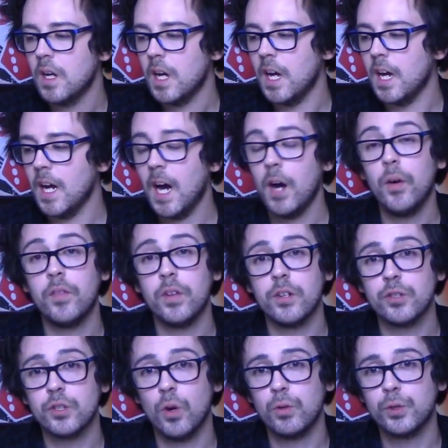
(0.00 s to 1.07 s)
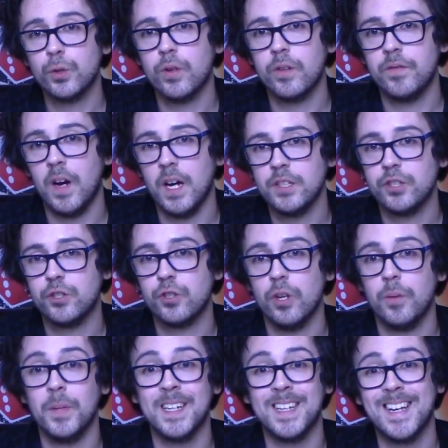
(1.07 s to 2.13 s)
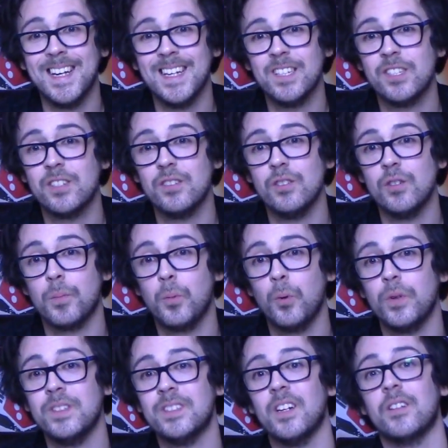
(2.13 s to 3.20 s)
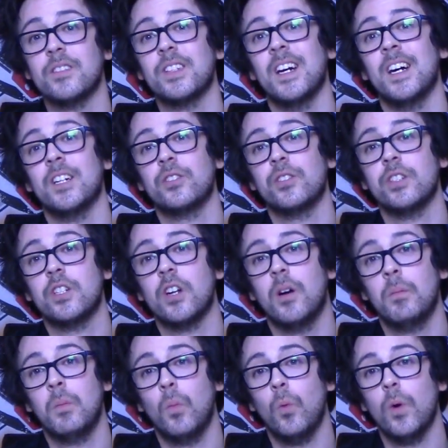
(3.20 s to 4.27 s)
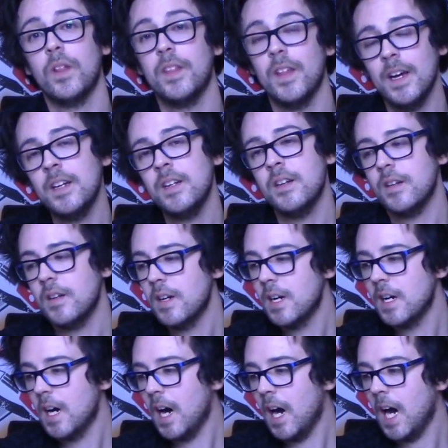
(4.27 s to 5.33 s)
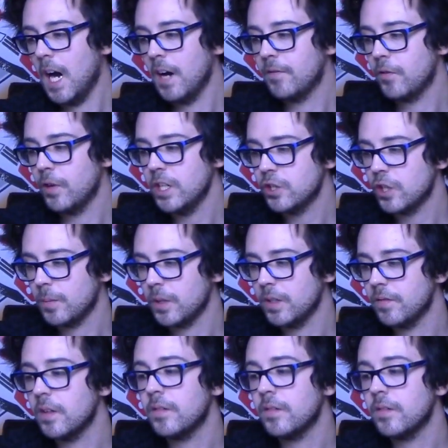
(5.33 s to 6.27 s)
However, there's also an advantage to him in case your opponent does actually come within half range, I believe.